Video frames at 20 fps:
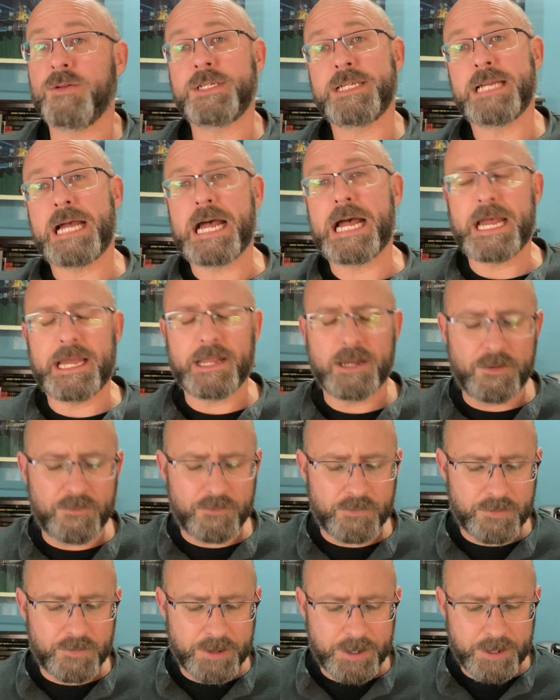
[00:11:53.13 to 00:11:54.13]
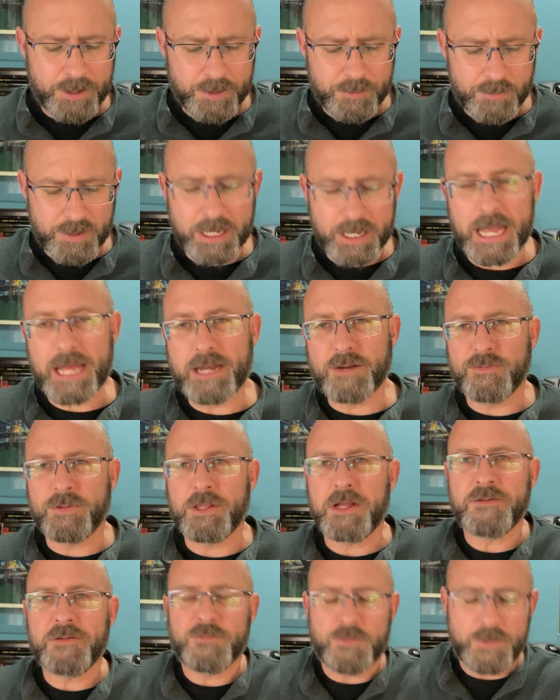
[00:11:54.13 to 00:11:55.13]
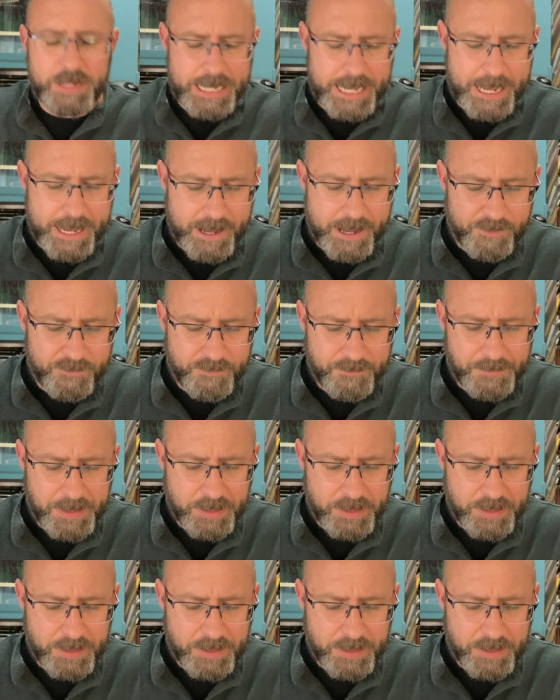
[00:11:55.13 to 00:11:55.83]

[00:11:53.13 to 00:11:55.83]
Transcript: sign of what kind of love we have.